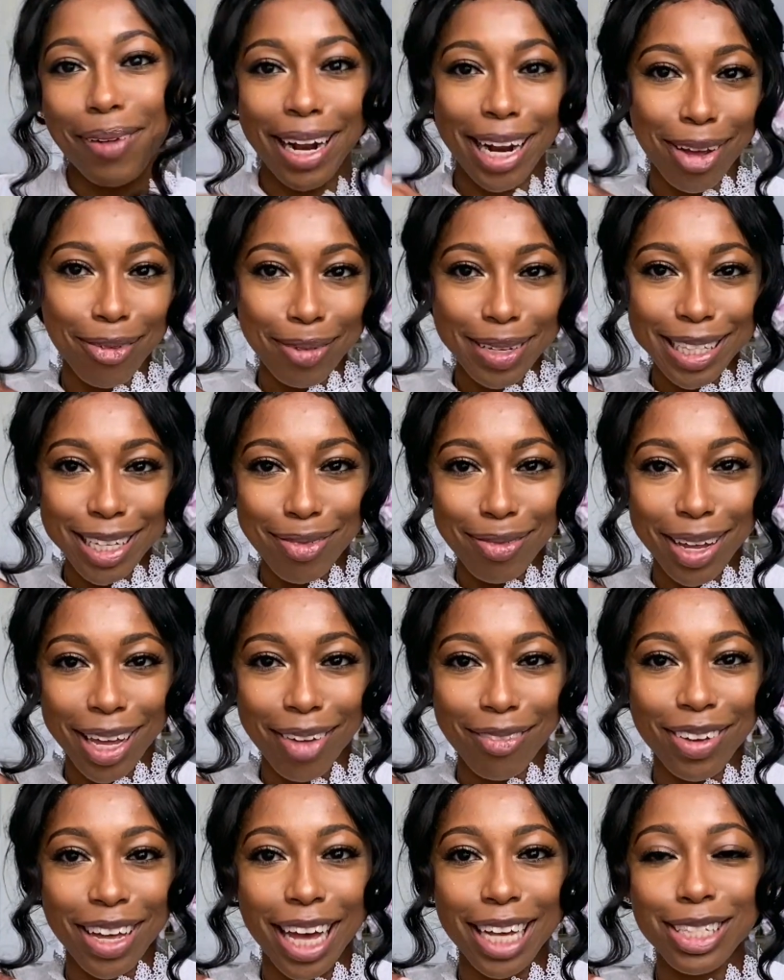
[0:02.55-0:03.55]
My name is
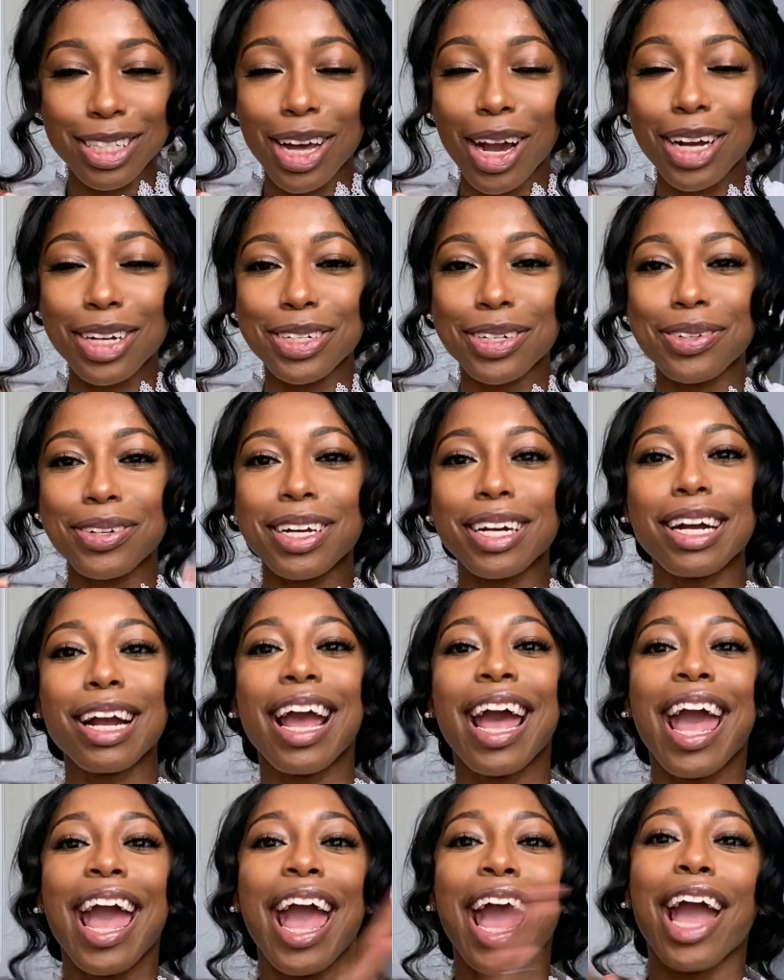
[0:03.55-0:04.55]
Taminique if you guys are new here,